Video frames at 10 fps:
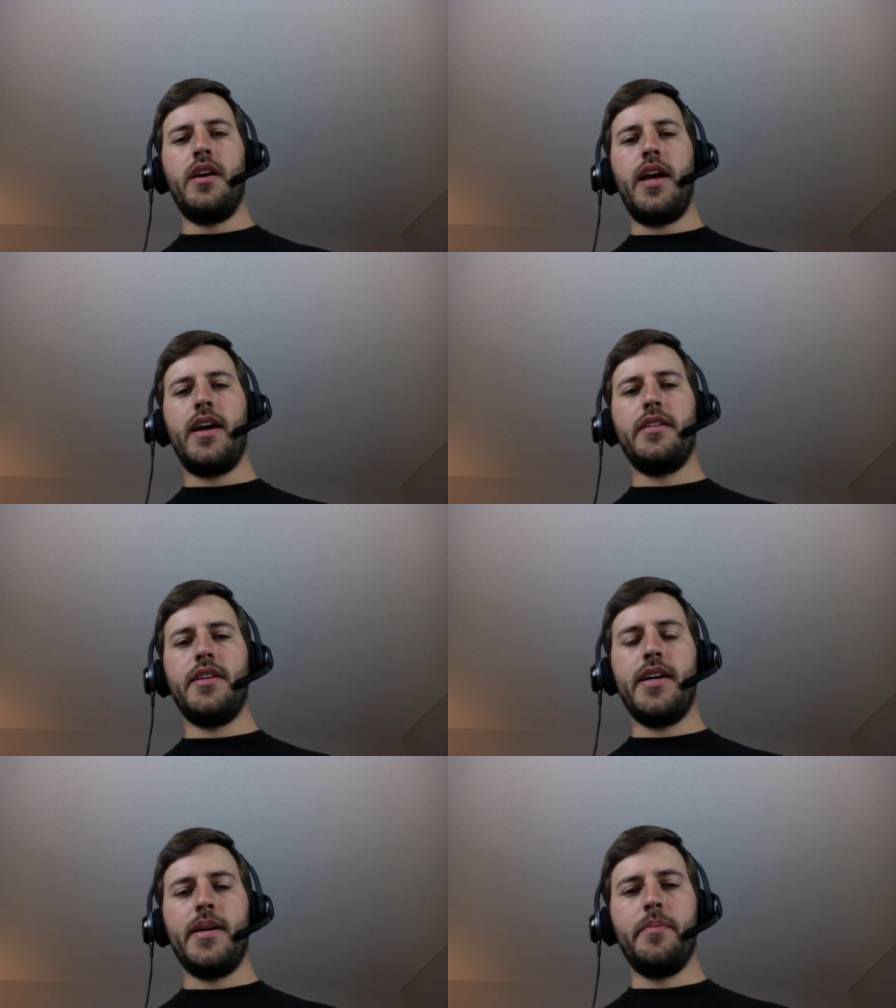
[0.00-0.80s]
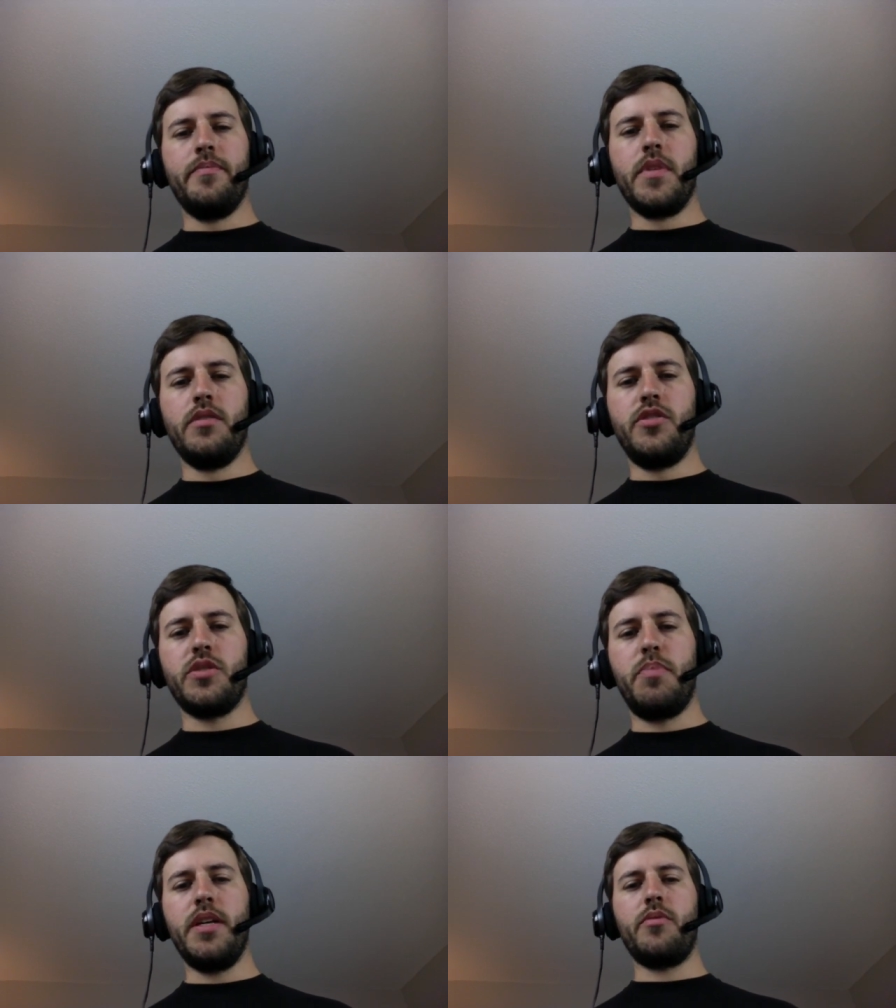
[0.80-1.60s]
And um,
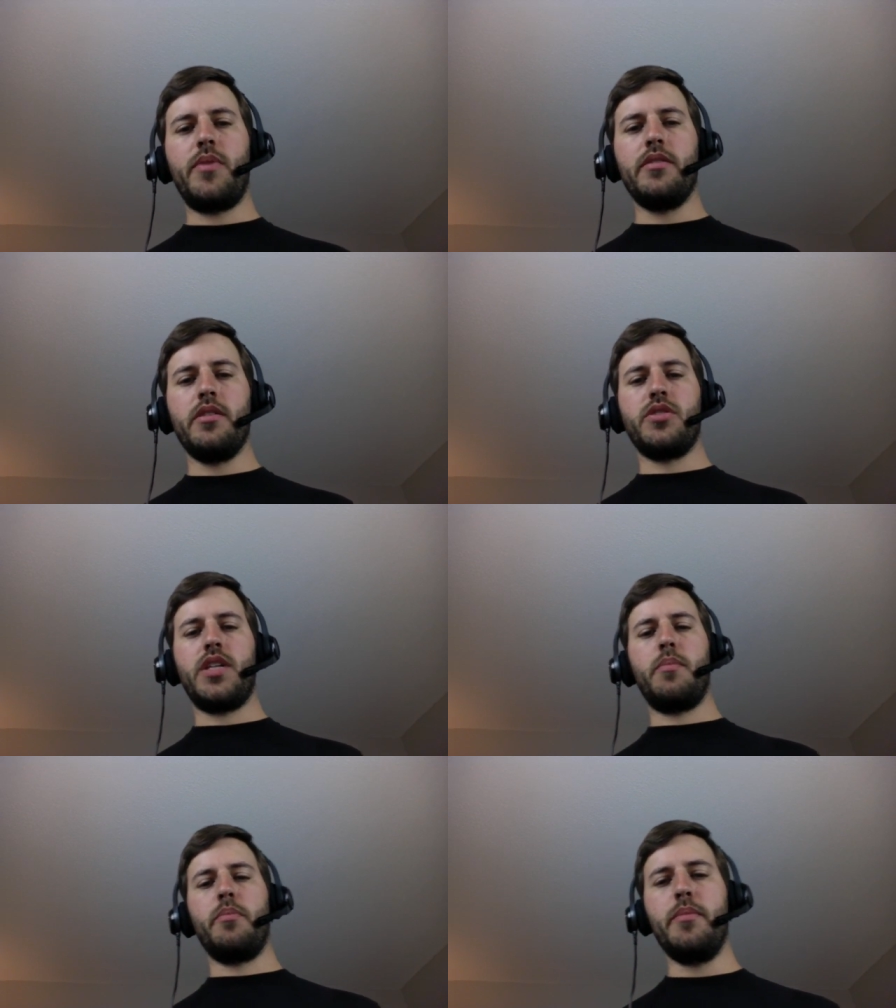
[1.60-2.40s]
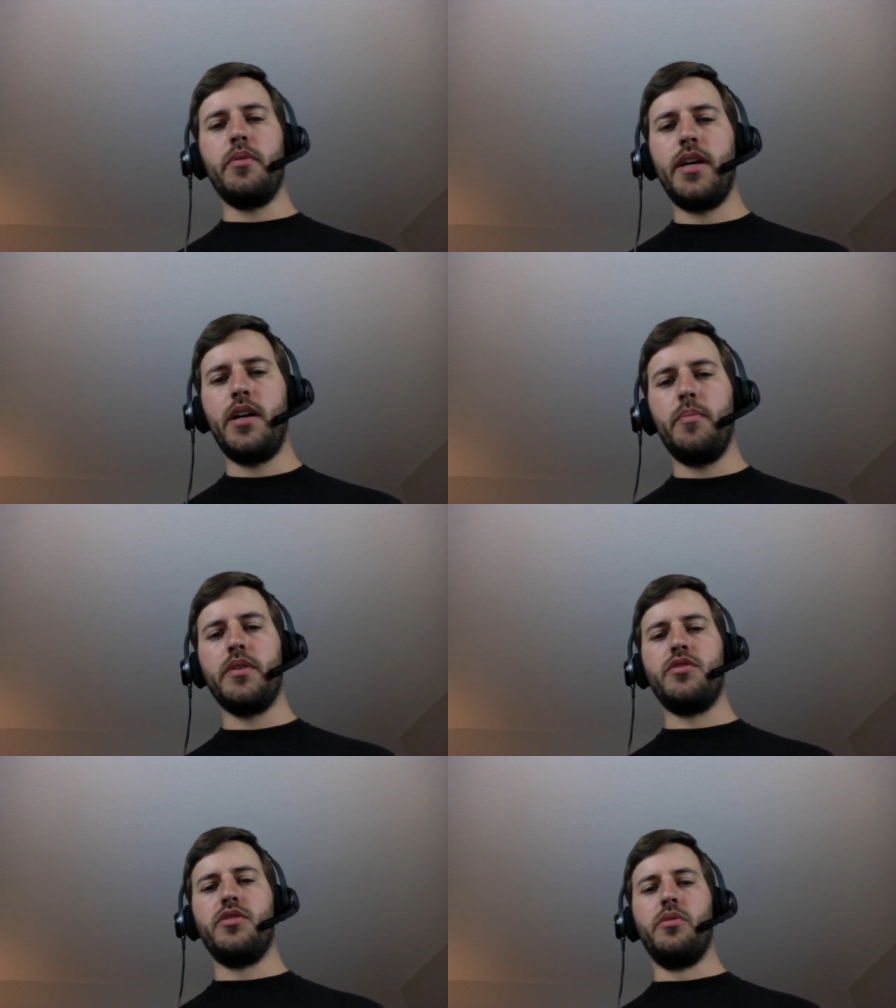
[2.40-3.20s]
just being around those type of people help
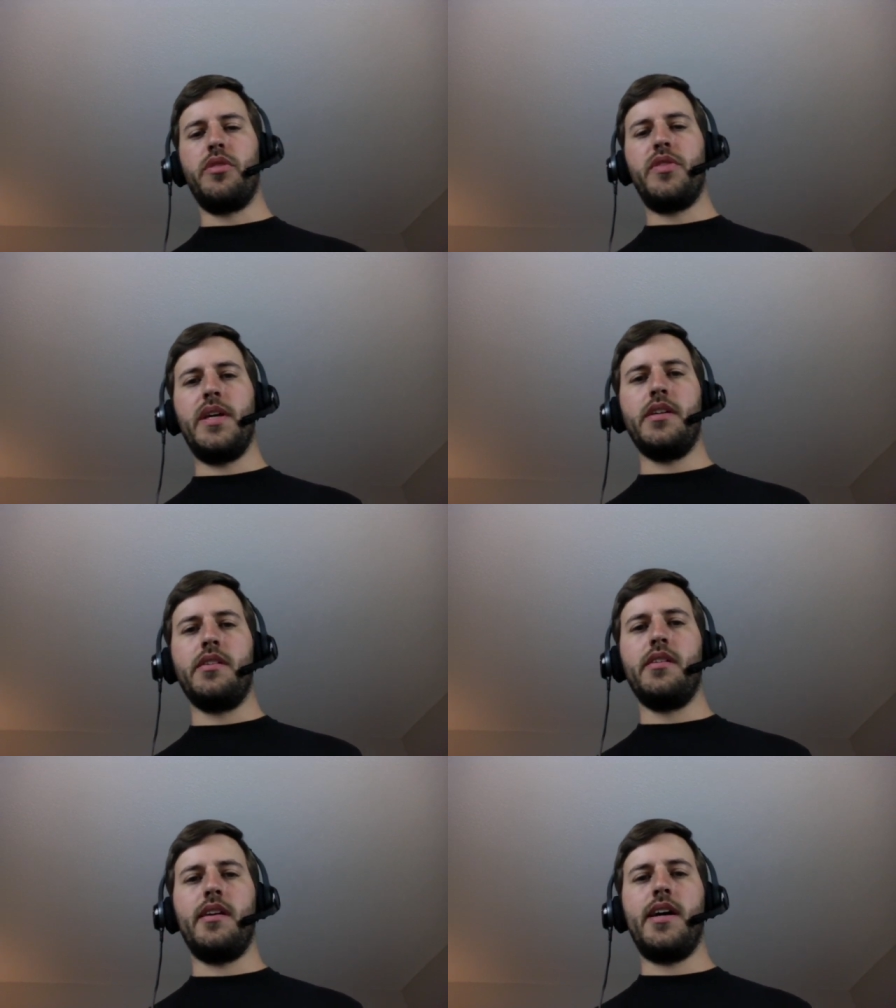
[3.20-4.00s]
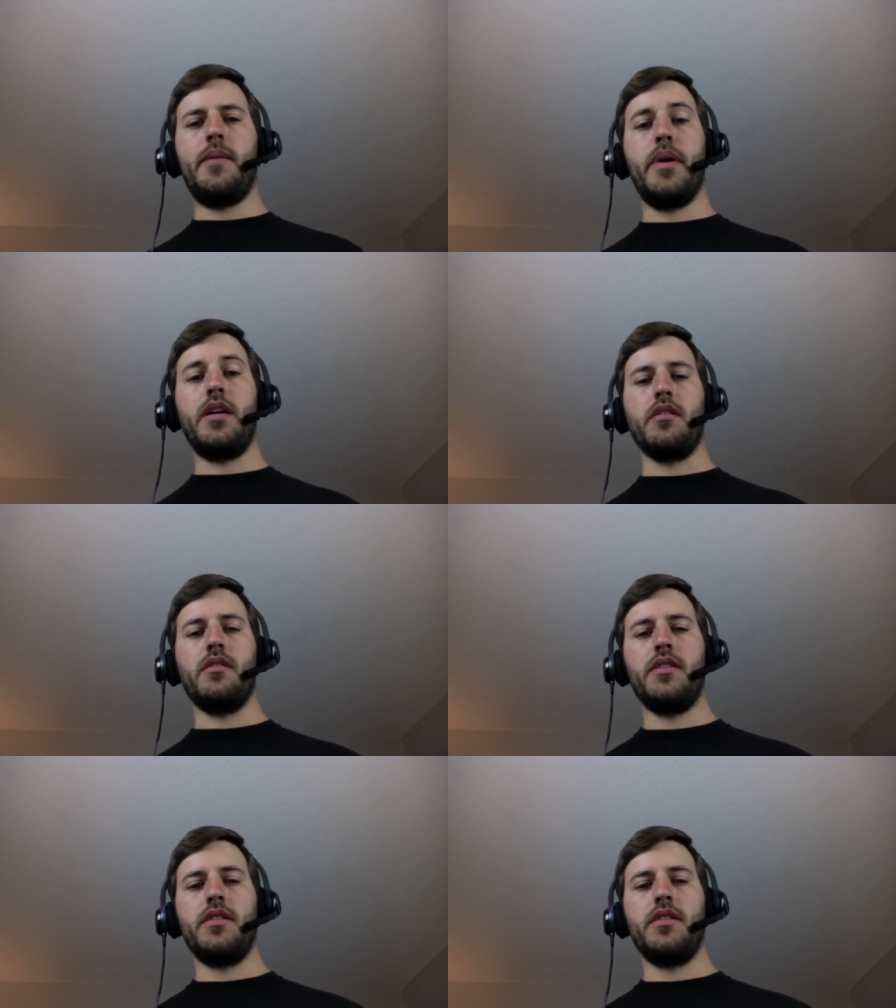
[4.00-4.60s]
us to think uh, bigger.